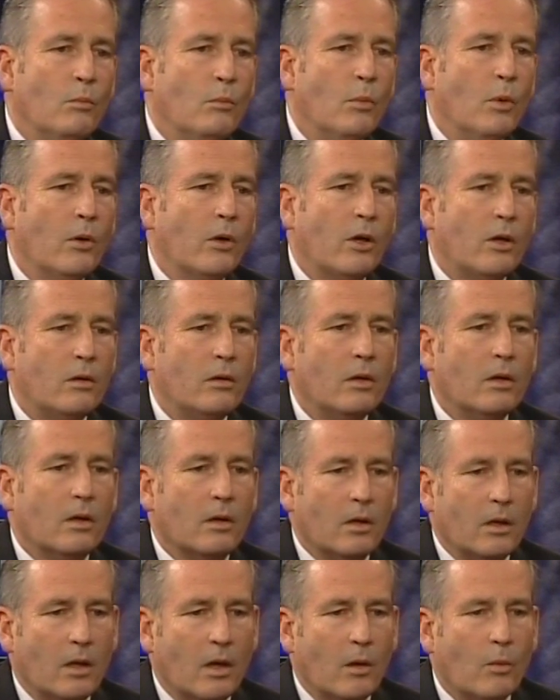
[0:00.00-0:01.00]
more
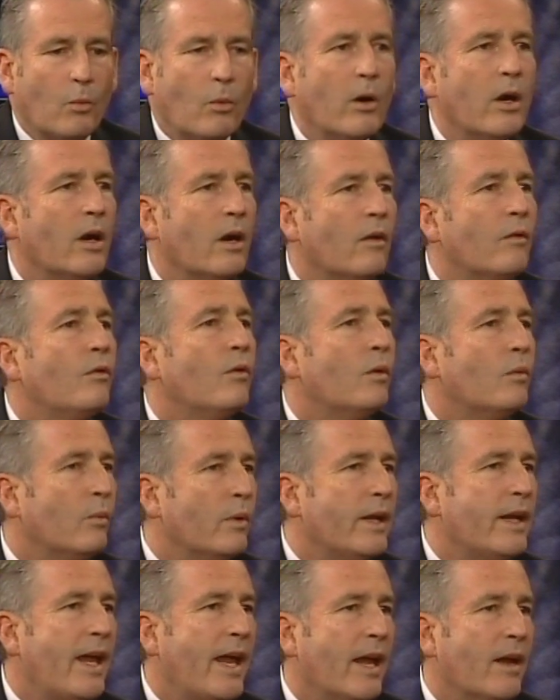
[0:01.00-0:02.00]
aware of what
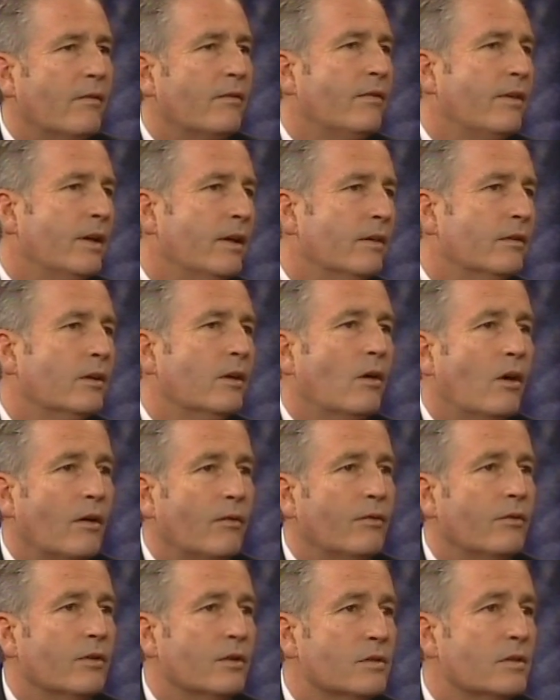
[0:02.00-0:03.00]
we have here to
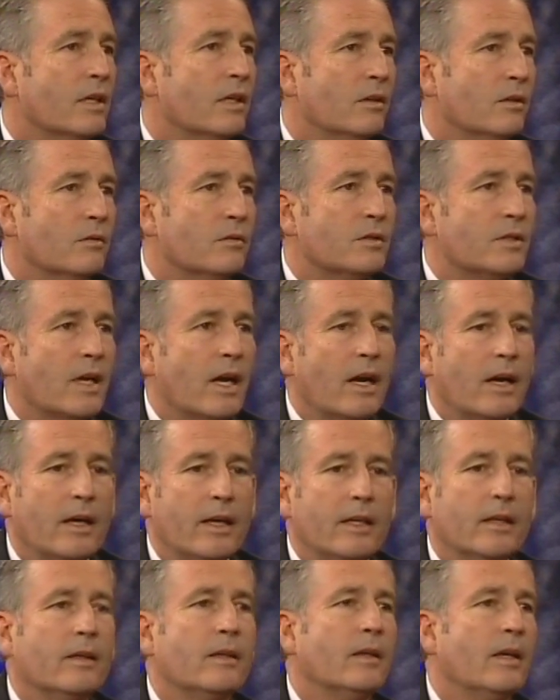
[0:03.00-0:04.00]
offer in St. Louis
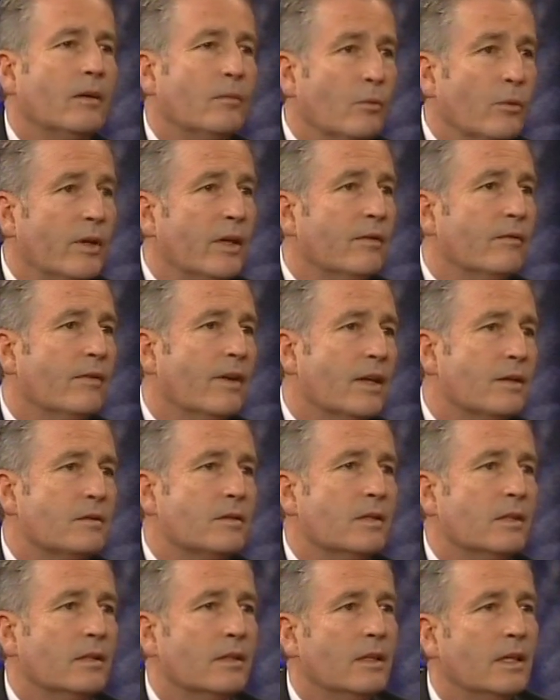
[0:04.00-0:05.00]
County and
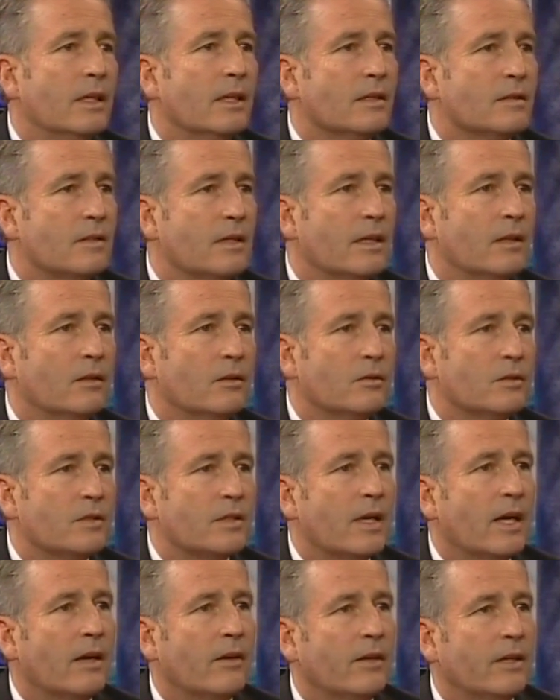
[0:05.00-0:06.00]
reinvest in St. Louis
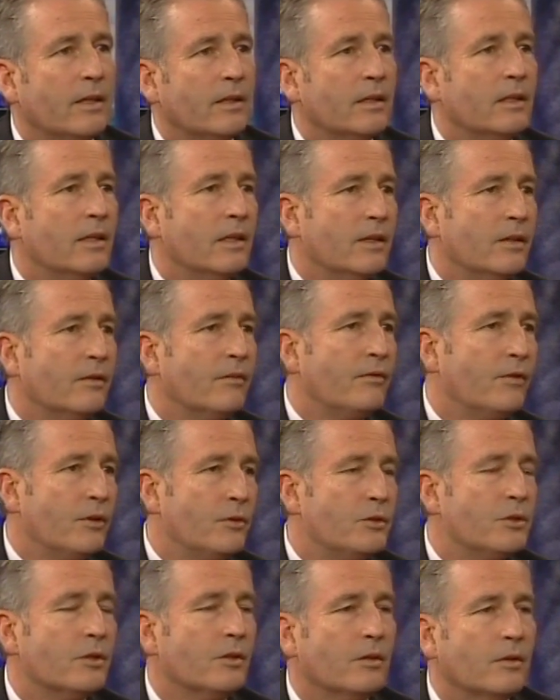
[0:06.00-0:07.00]
County in the
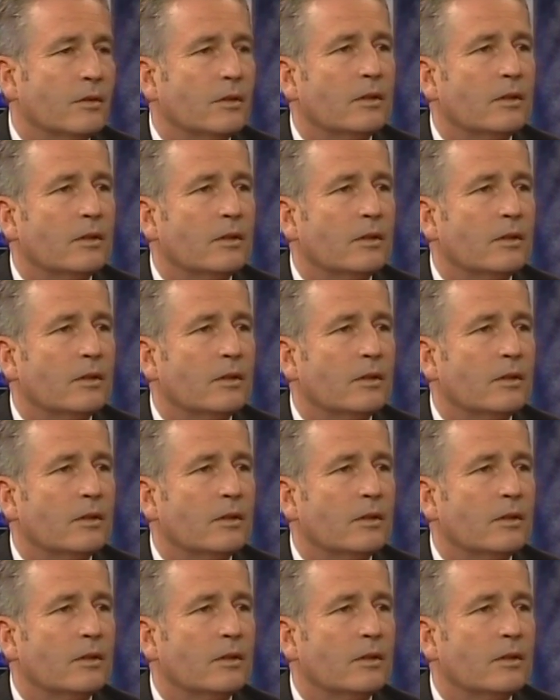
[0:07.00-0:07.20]
future.